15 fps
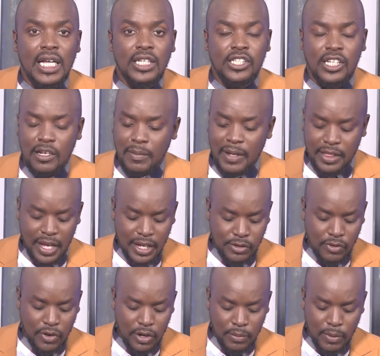Gentlemen, thanks
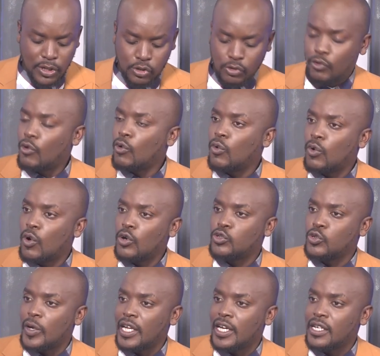very much for
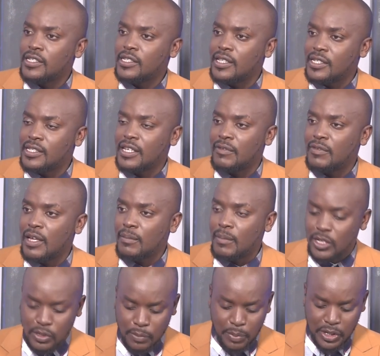joining us this evening.
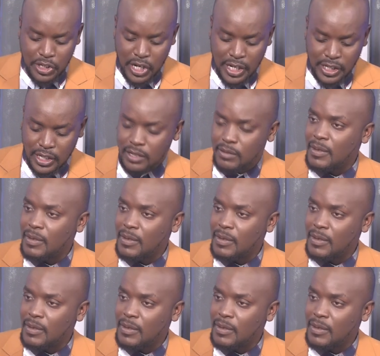Much appreciated,